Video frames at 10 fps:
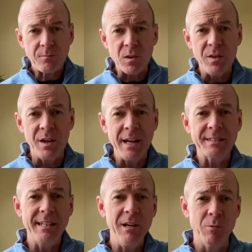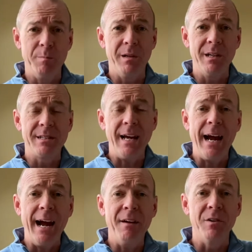The next thing would be to
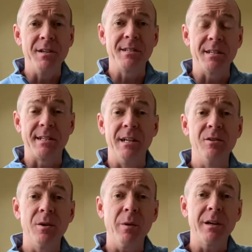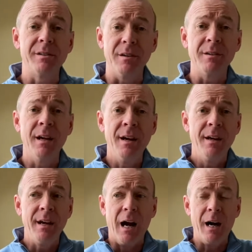have an assistant director.
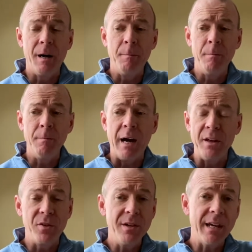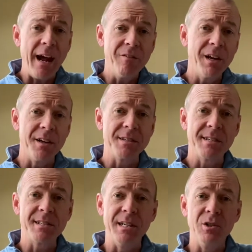I think having an
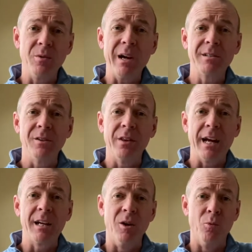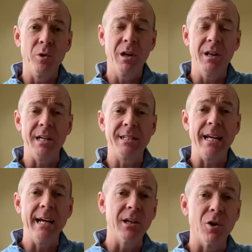assistant director that can really
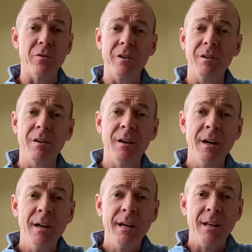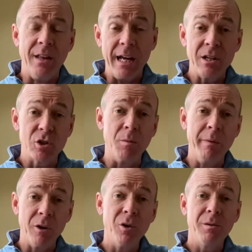take over the
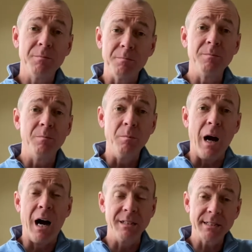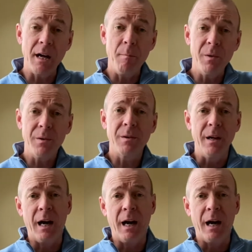instrumental ensemble